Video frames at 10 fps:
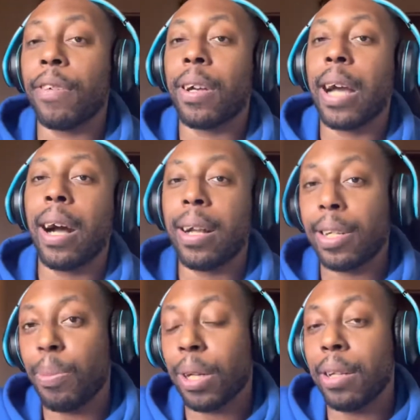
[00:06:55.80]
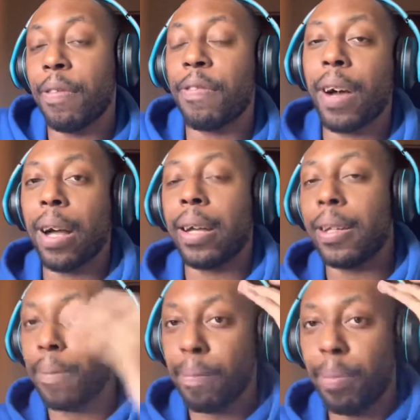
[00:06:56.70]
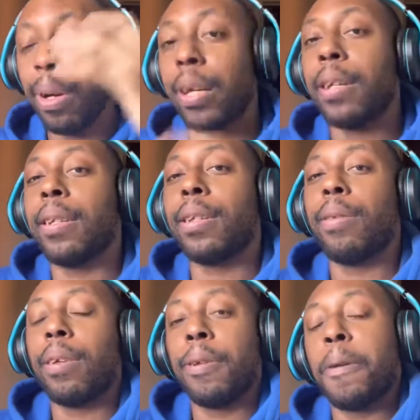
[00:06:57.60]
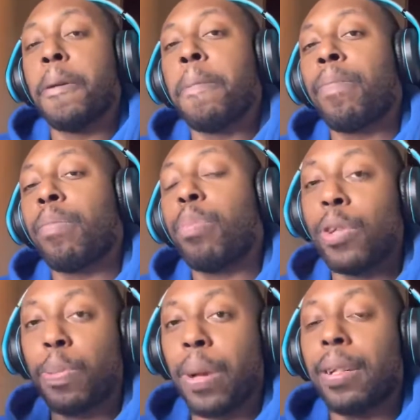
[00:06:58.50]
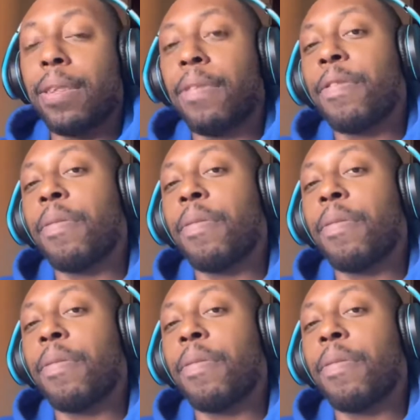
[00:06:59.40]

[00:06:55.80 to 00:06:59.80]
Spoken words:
a cosmic divine brain perspective.